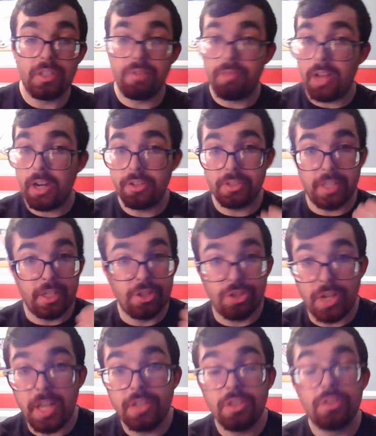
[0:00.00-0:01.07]
The Flyers are getting
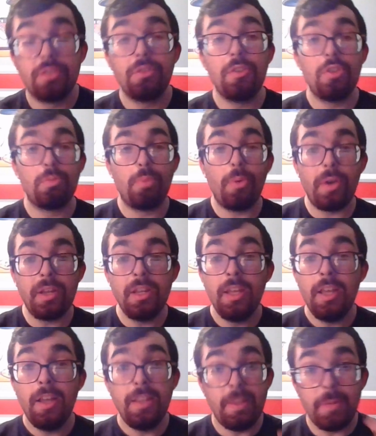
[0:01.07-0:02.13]
chances through this point.
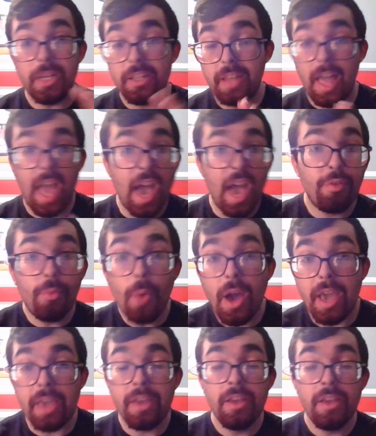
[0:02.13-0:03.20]
Then we get into halfway,